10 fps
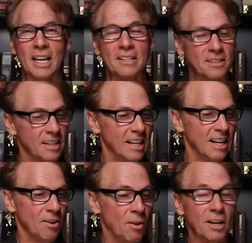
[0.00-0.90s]
that's
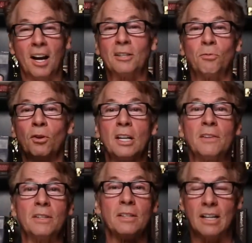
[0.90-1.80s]
what God's word
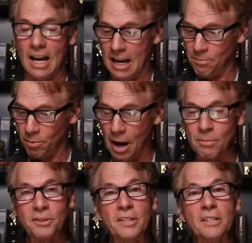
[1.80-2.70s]
even uh,
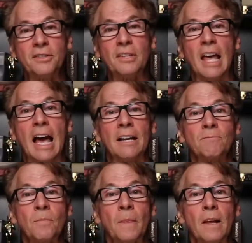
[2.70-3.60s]
promises
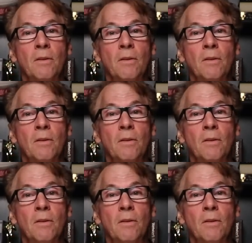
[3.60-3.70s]
that